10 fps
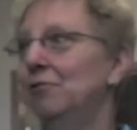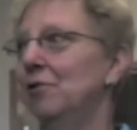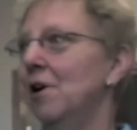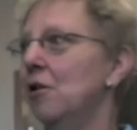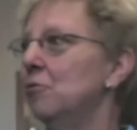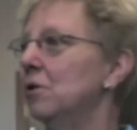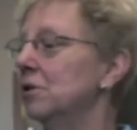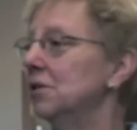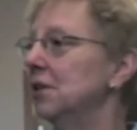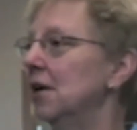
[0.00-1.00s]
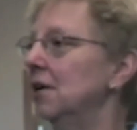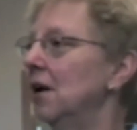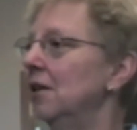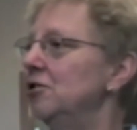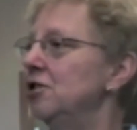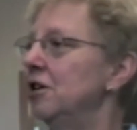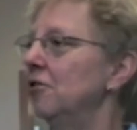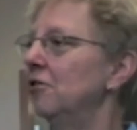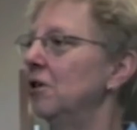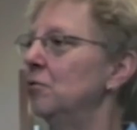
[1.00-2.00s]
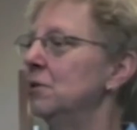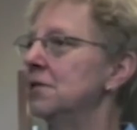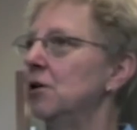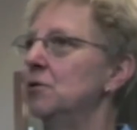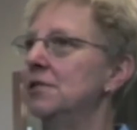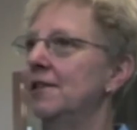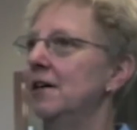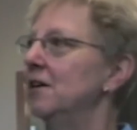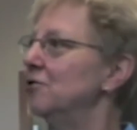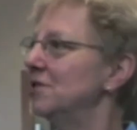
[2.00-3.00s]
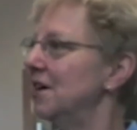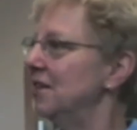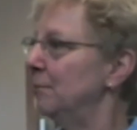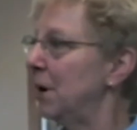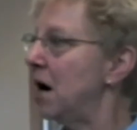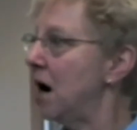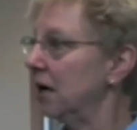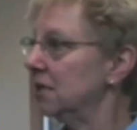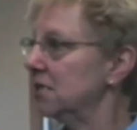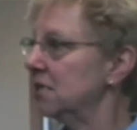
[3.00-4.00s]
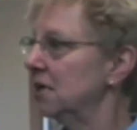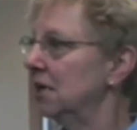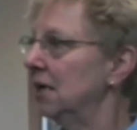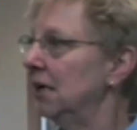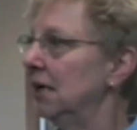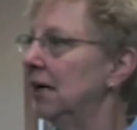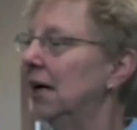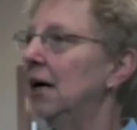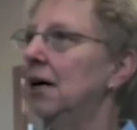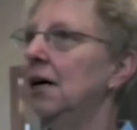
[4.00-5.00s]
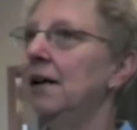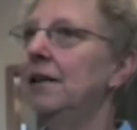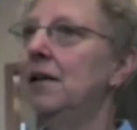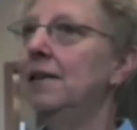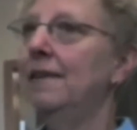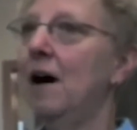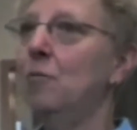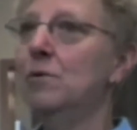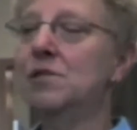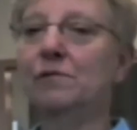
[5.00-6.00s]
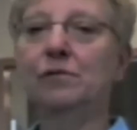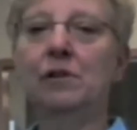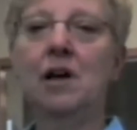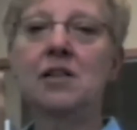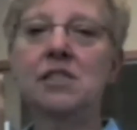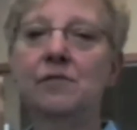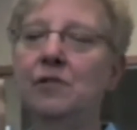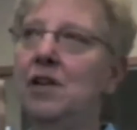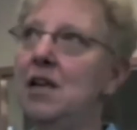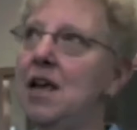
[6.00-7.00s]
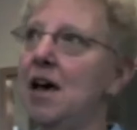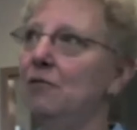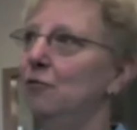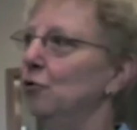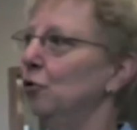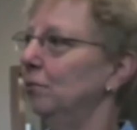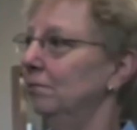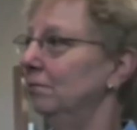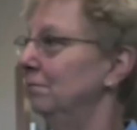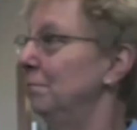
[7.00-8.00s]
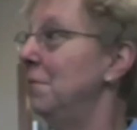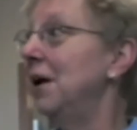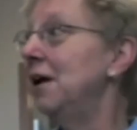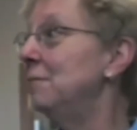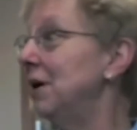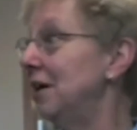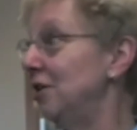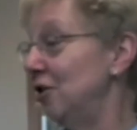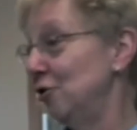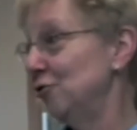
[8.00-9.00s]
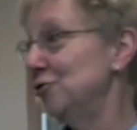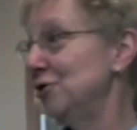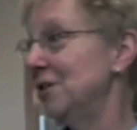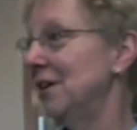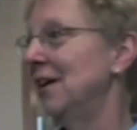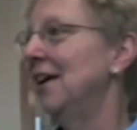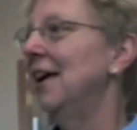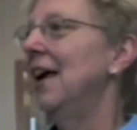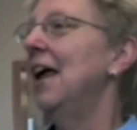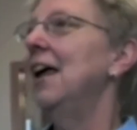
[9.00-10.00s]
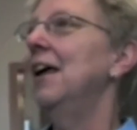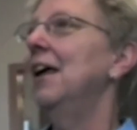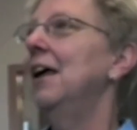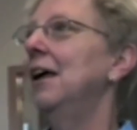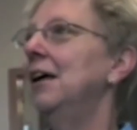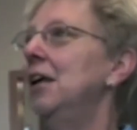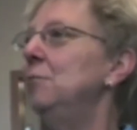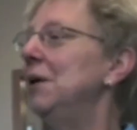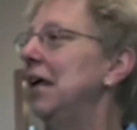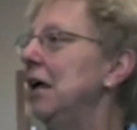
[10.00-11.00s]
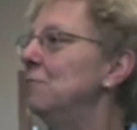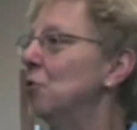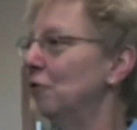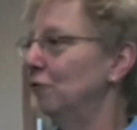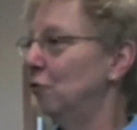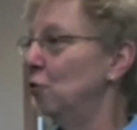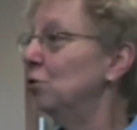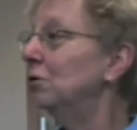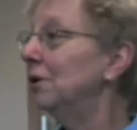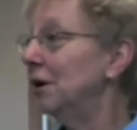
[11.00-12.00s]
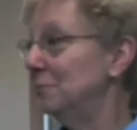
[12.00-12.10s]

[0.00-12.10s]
for our technology area was always think outside the box. I think that was a philosophy he had for many, many years, and he became more vocal